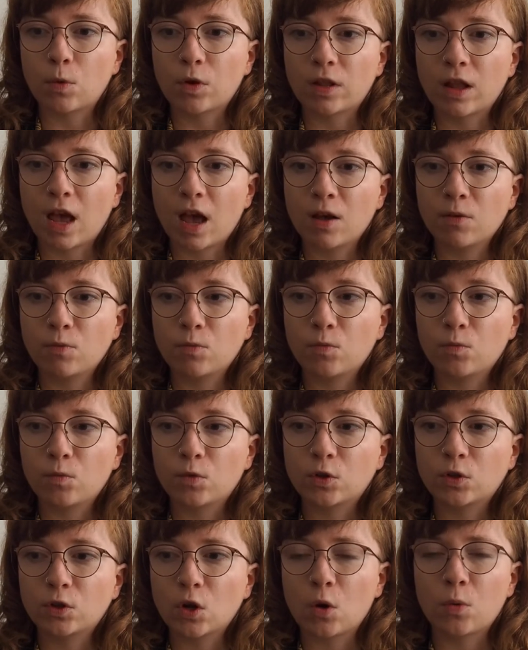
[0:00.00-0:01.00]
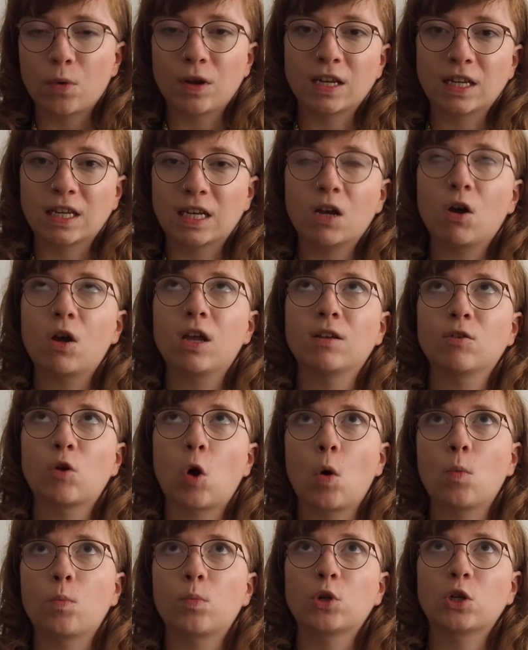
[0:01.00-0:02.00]
that was so
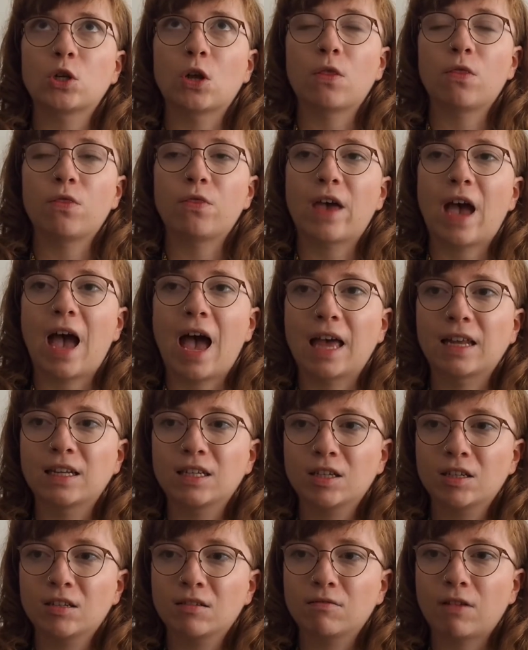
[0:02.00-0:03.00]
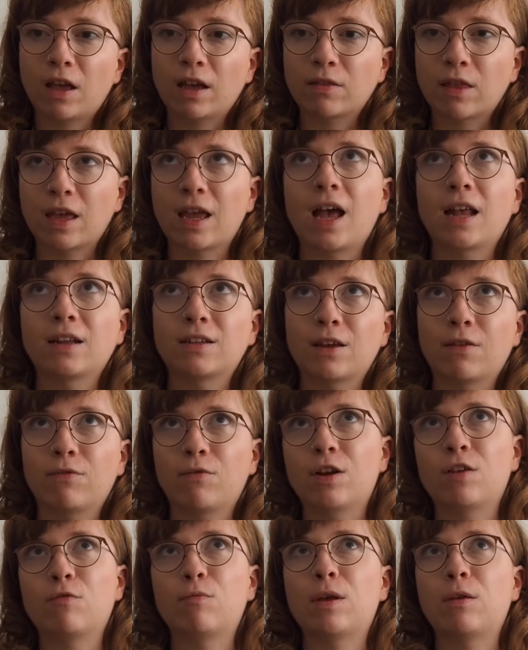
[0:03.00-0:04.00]
incompetent that like they had to get rid
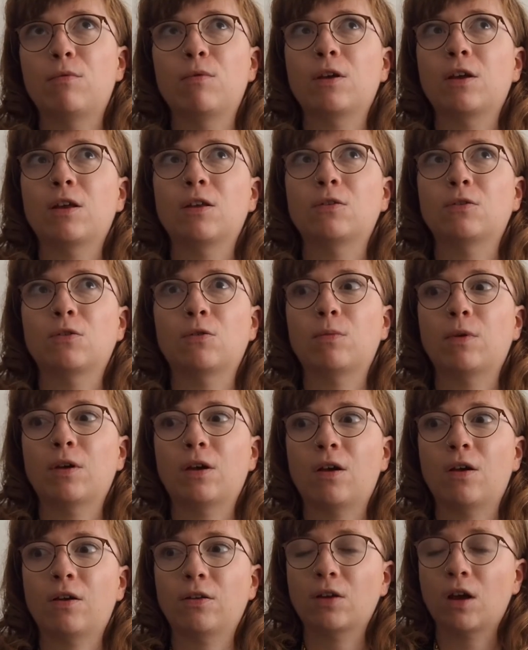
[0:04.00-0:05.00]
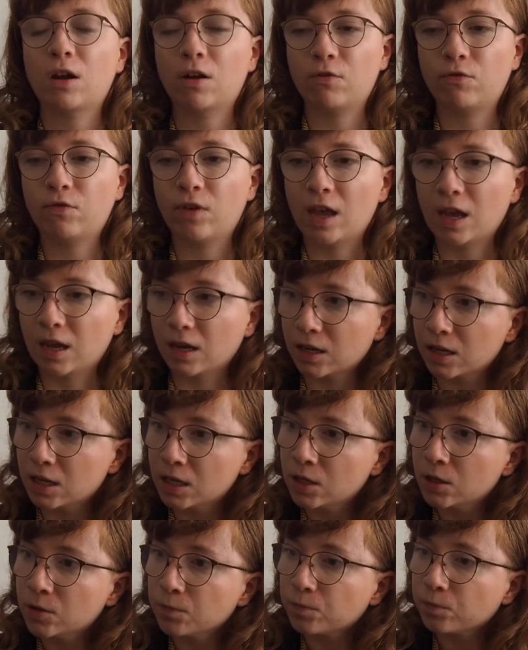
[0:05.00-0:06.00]
of me because, oh my god, kind of thing.
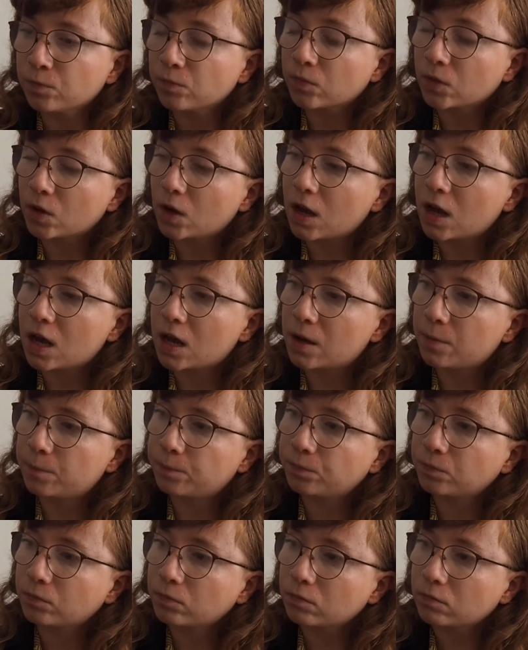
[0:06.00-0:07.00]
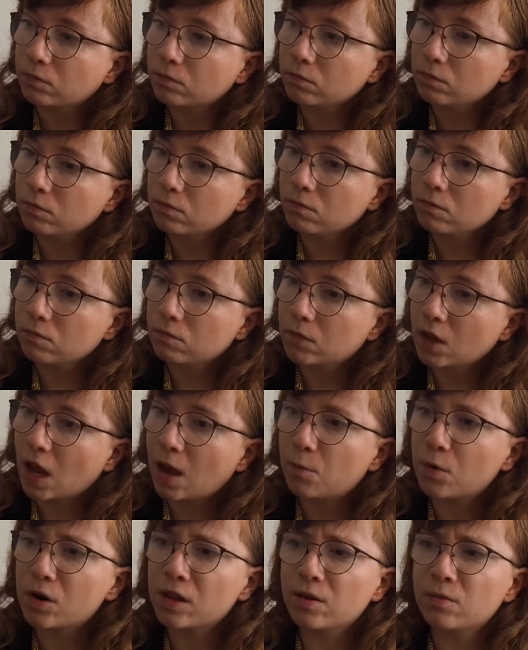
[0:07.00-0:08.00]
And
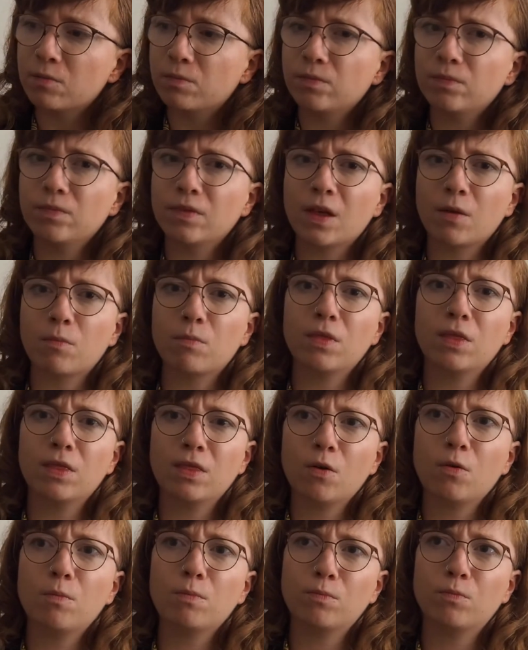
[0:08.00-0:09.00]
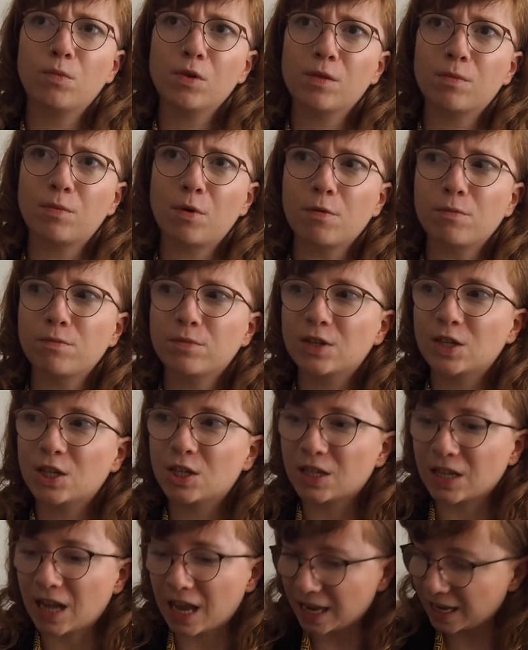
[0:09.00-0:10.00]
one of the problems is
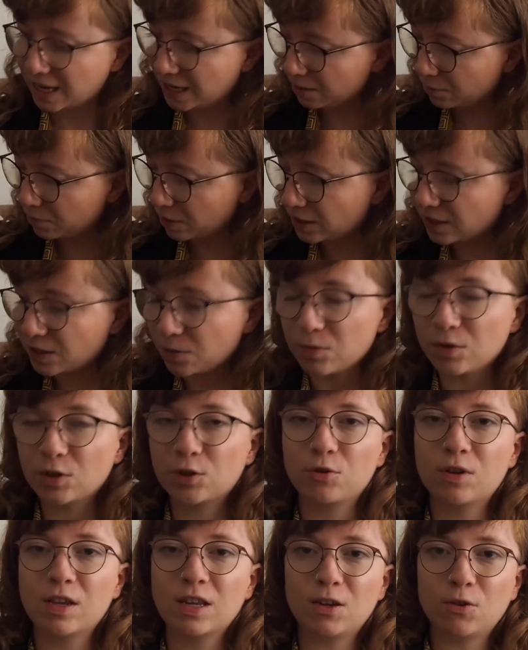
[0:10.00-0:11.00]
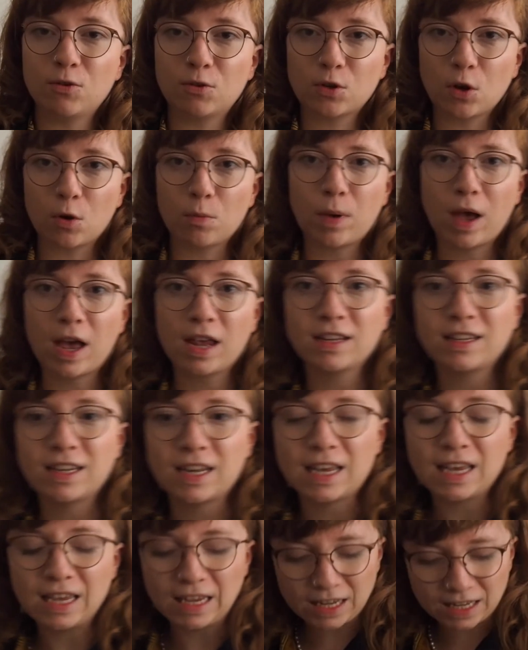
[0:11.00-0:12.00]
like when someone's treating you so
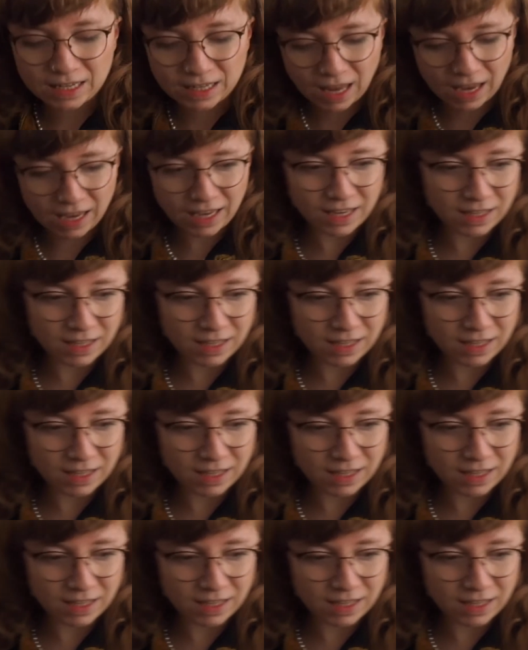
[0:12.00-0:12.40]
badly and like is